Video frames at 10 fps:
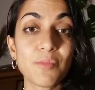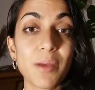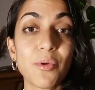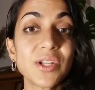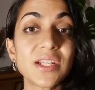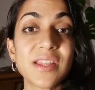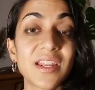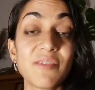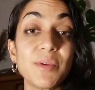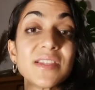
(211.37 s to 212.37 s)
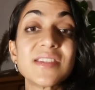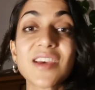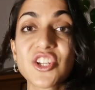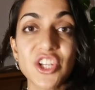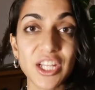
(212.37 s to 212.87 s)
my body that have been
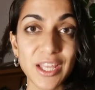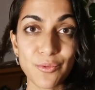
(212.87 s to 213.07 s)
surgically